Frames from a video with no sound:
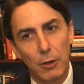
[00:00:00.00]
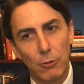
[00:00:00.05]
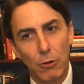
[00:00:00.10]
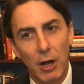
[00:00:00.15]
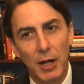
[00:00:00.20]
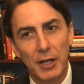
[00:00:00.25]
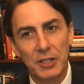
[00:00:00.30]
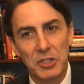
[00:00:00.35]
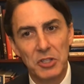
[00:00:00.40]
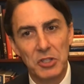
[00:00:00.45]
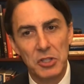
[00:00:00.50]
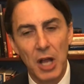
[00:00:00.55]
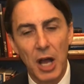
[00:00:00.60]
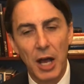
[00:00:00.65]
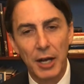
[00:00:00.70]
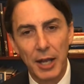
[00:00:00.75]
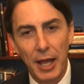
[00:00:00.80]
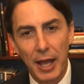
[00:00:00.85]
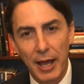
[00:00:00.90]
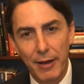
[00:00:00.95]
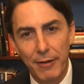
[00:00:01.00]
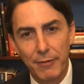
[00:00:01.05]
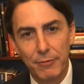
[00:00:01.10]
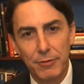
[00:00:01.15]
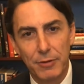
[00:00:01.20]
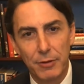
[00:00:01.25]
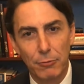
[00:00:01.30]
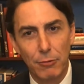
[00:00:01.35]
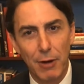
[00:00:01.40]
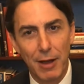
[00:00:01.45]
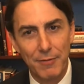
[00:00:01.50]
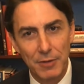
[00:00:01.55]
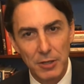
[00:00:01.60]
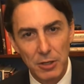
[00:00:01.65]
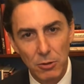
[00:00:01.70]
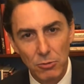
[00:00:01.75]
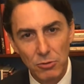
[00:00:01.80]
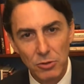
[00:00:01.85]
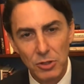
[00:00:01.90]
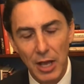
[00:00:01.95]
Iran does not have the
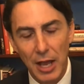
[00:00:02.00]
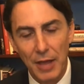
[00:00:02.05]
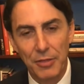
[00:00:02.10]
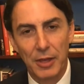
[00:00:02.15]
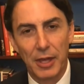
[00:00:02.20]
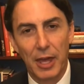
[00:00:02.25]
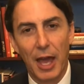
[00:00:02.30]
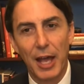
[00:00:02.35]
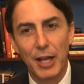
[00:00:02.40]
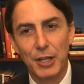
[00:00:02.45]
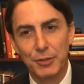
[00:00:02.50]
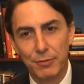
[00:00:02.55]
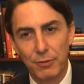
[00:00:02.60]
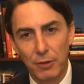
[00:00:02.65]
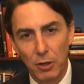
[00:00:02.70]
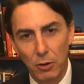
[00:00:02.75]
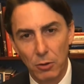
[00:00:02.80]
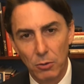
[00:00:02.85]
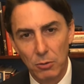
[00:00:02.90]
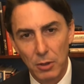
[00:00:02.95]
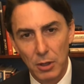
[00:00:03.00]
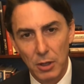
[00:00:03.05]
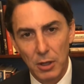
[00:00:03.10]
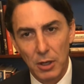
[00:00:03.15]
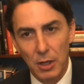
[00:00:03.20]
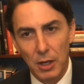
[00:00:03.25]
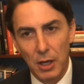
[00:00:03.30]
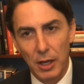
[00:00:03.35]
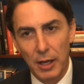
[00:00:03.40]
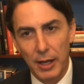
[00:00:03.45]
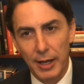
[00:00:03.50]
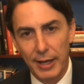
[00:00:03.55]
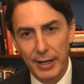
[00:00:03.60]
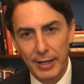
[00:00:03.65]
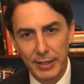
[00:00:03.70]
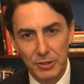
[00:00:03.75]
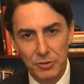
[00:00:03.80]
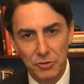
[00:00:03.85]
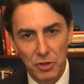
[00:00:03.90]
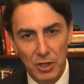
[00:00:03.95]
revenues and the cash flow
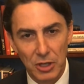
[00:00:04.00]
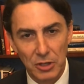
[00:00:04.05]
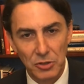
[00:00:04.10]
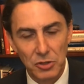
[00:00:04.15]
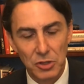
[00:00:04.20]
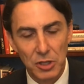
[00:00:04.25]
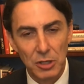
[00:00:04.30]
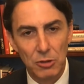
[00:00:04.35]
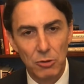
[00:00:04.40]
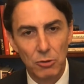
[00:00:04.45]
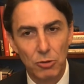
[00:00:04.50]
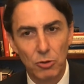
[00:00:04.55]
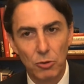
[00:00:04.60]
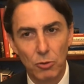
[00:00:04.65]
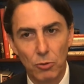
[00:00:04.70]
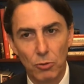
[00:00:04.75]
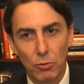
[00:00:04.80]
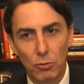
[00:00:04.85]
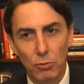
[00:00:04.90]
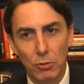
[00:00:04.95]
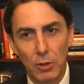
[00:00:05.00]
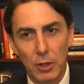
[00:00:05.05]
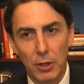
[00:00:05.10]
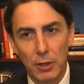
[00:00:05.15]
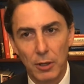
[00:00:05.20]
to continue to